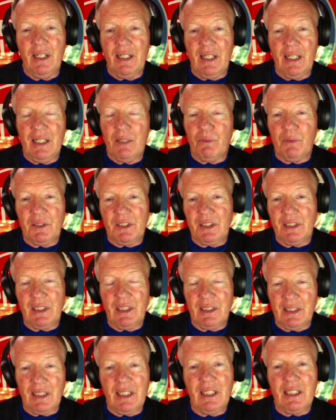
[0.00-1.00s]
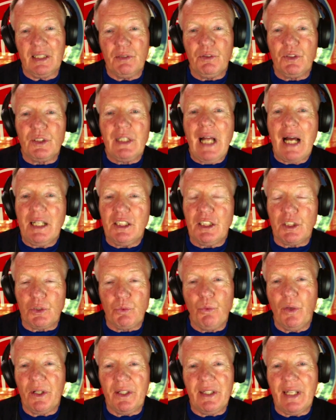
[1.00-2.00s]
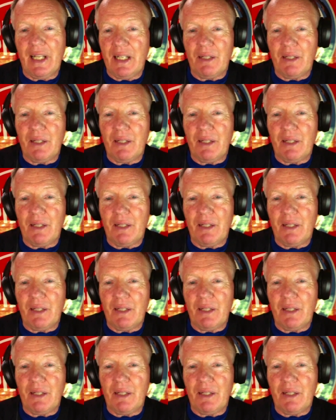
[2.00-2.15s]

And it was, again, it's not just one thing,